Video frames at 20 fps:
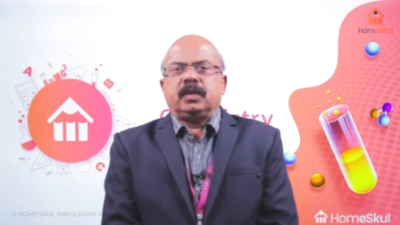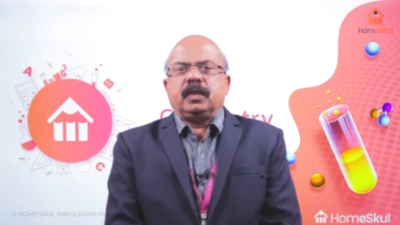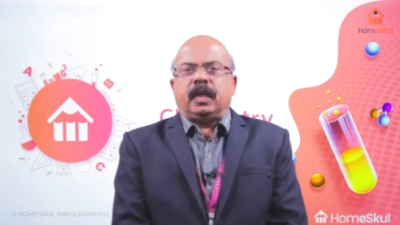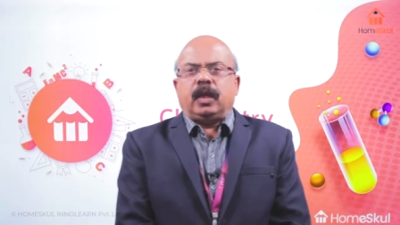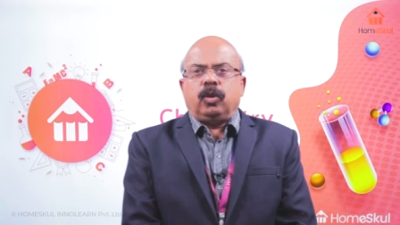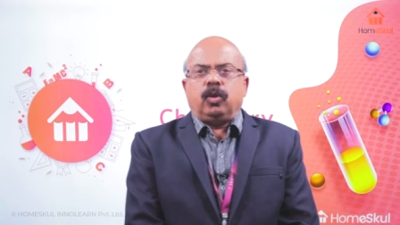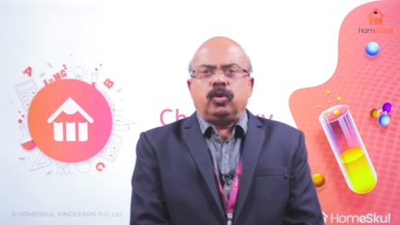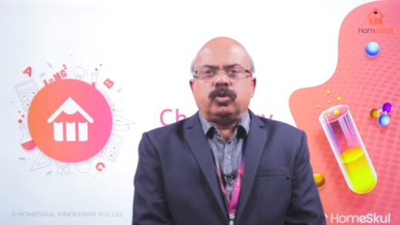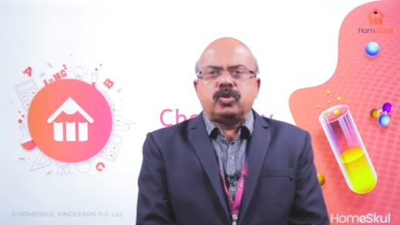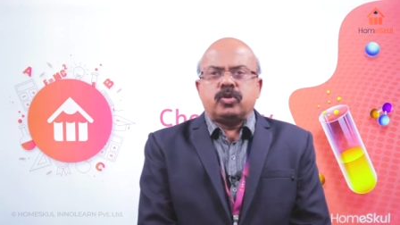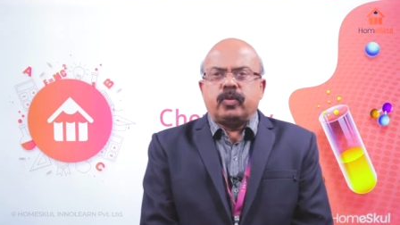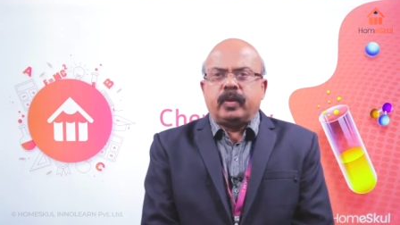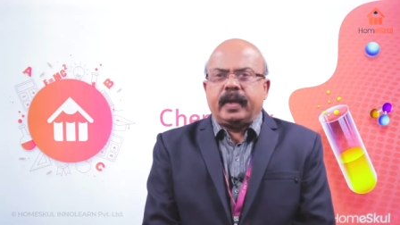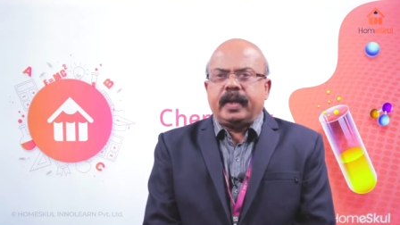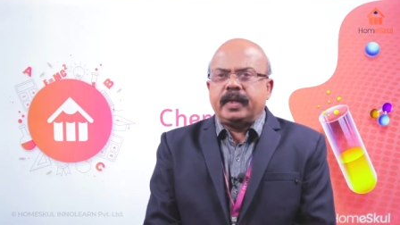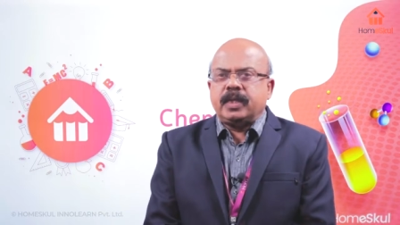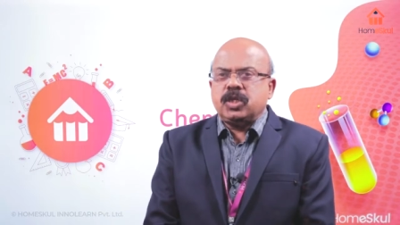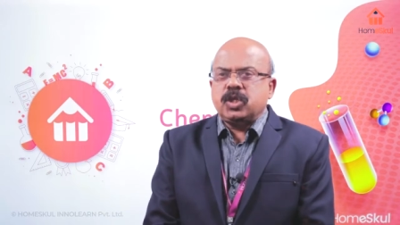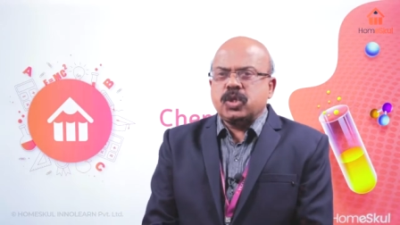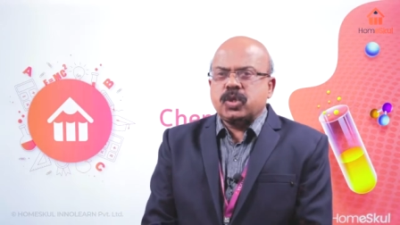Hello
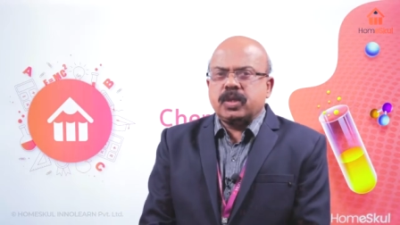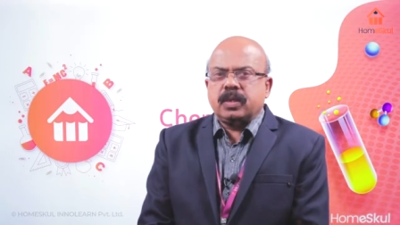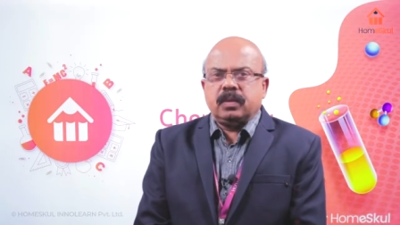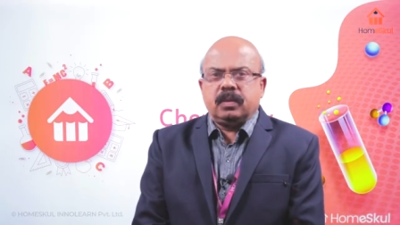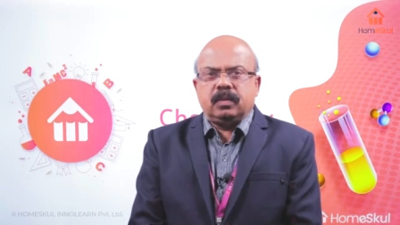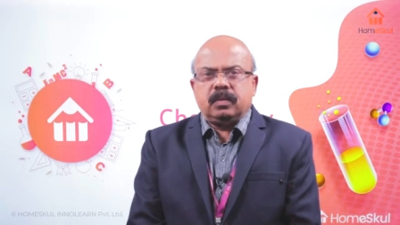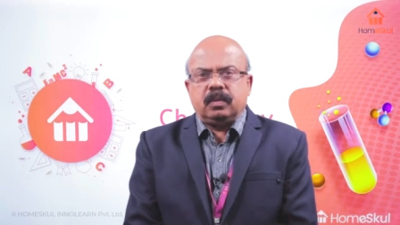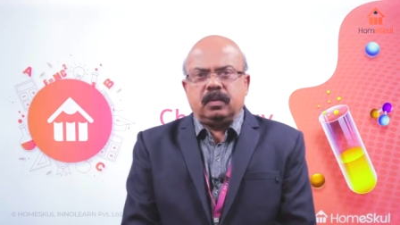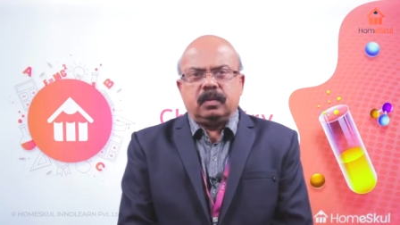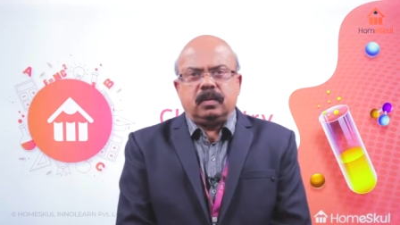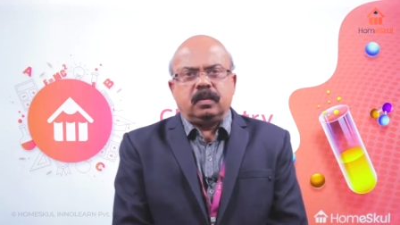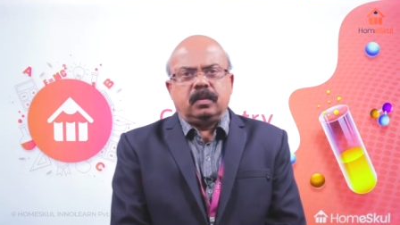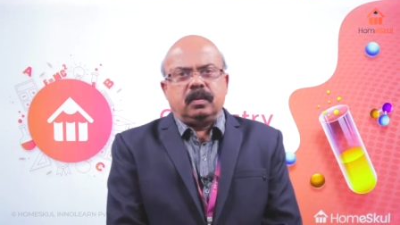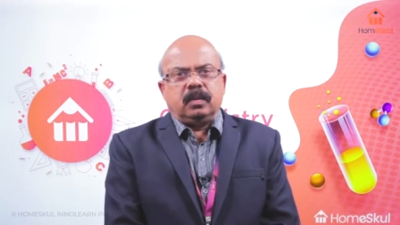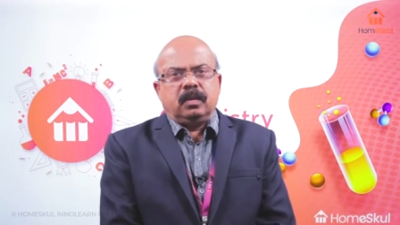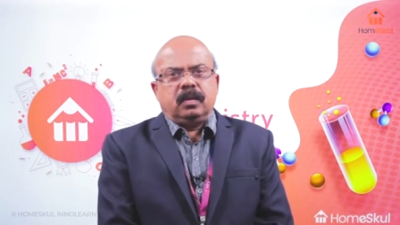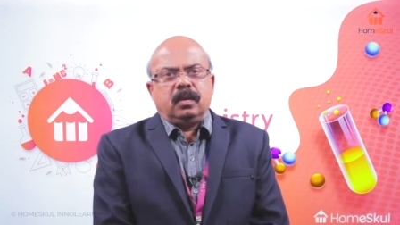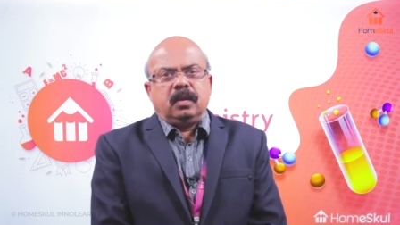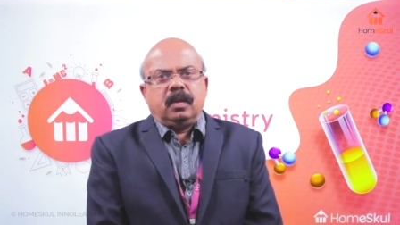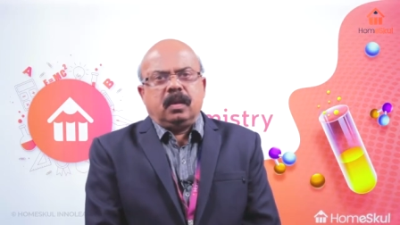students,
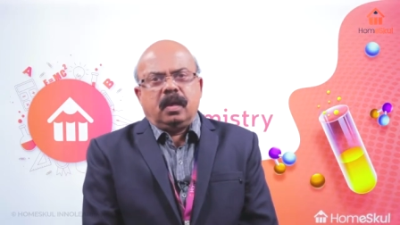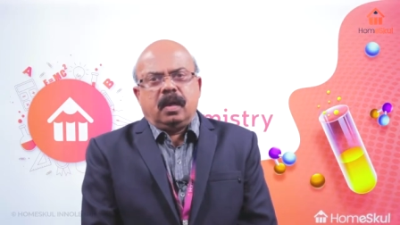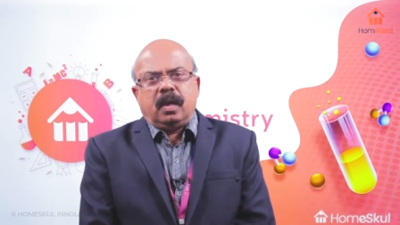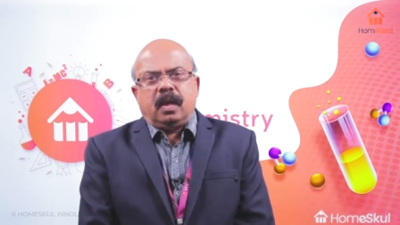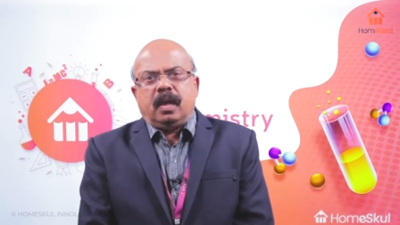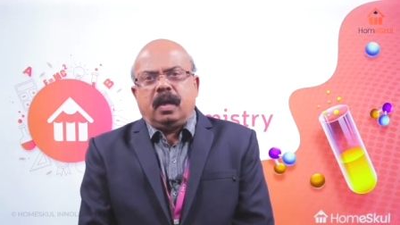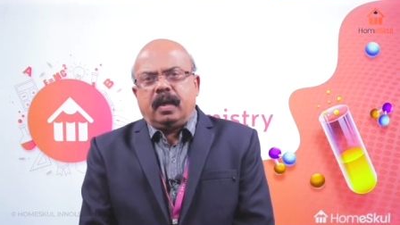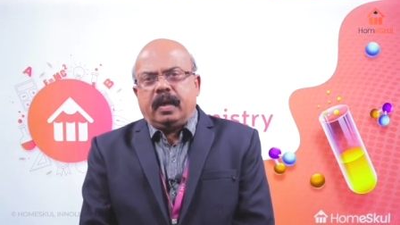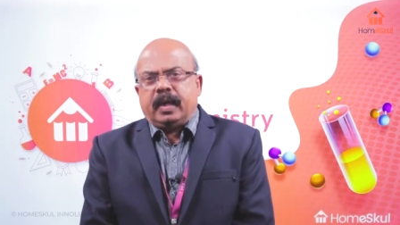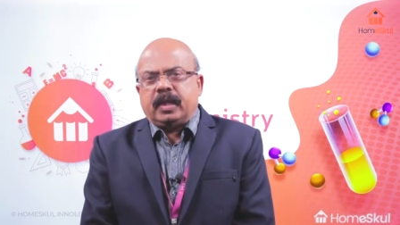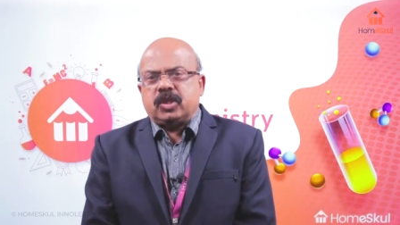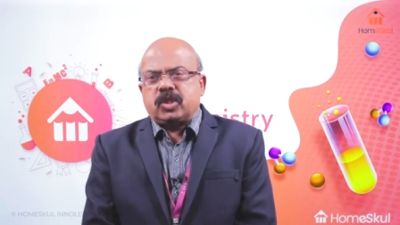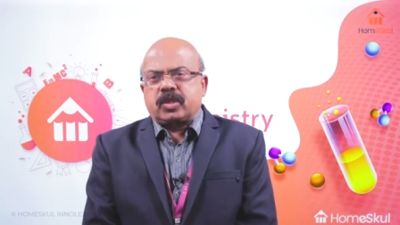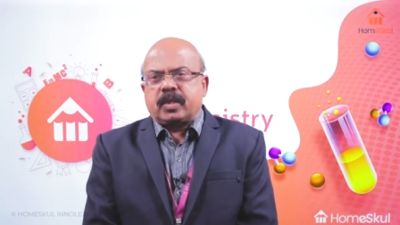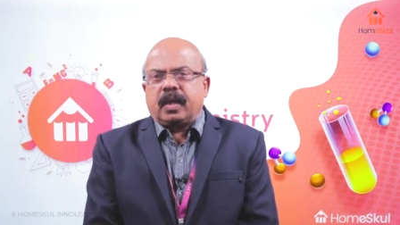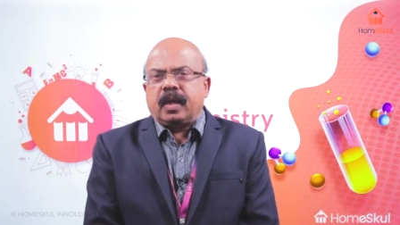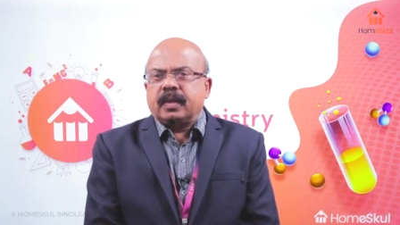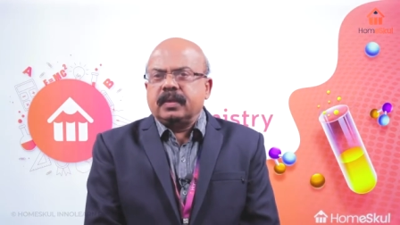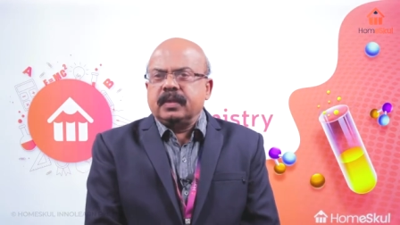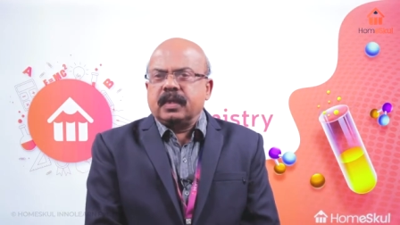let us
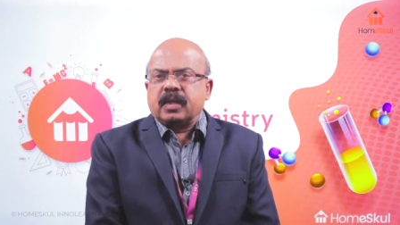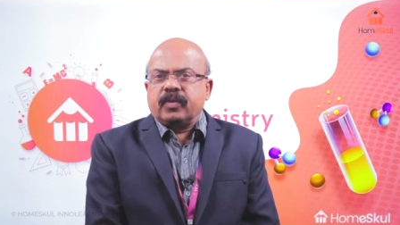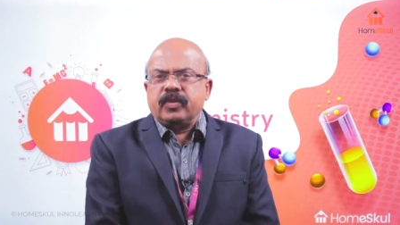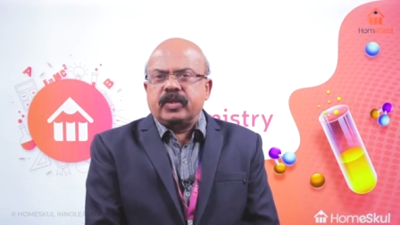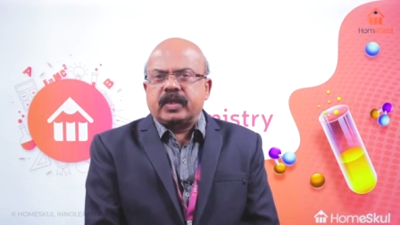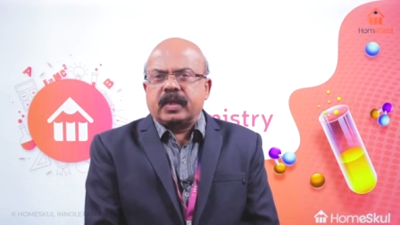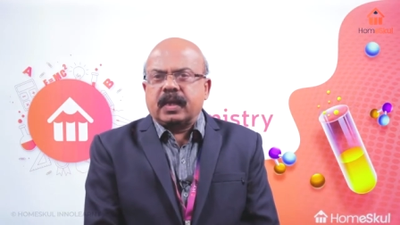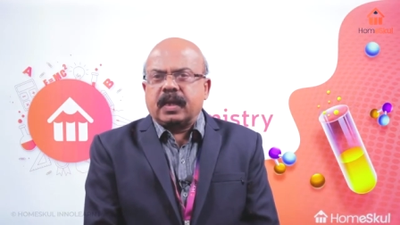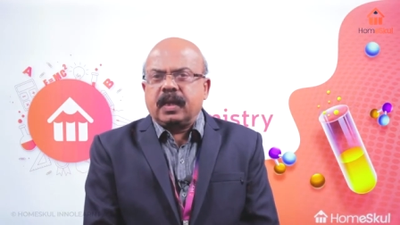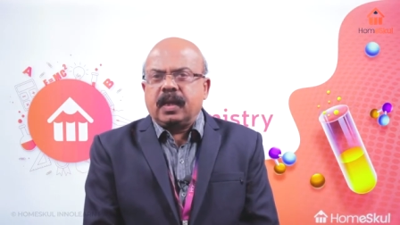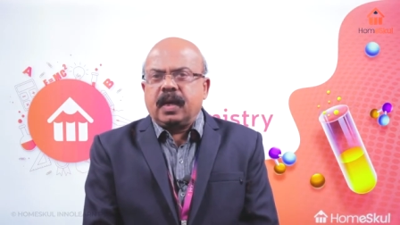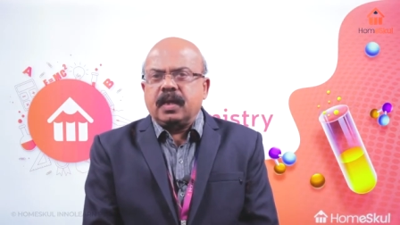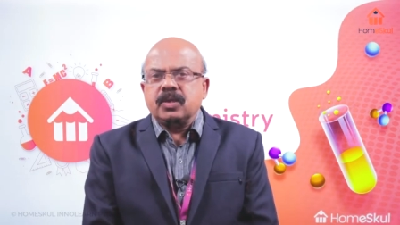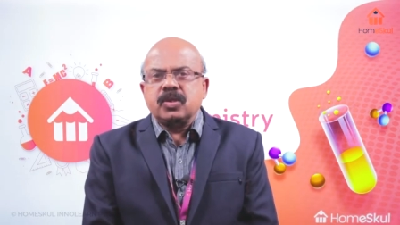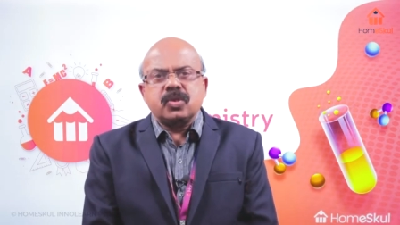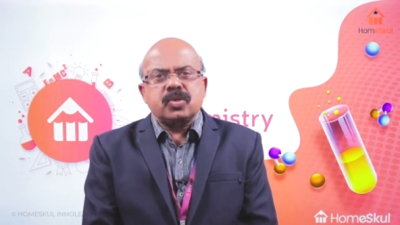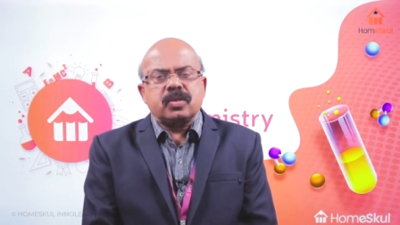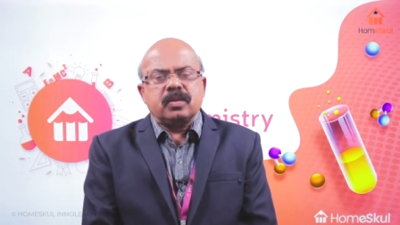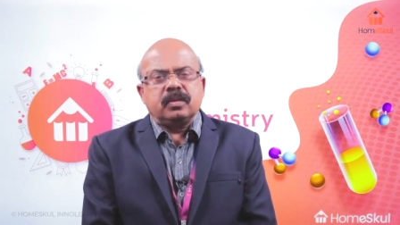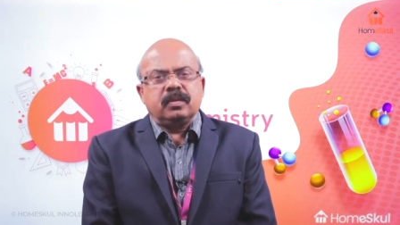start the revision
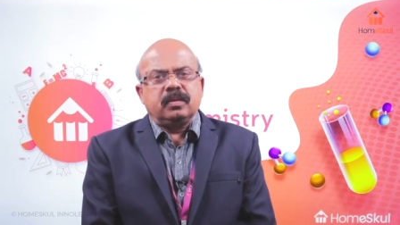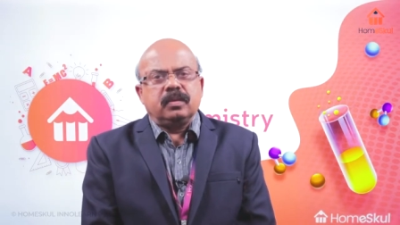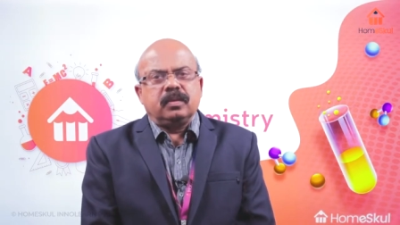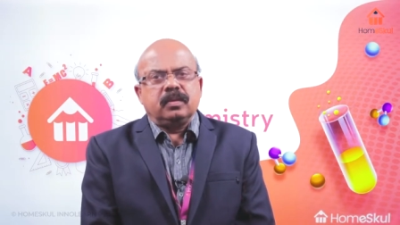class.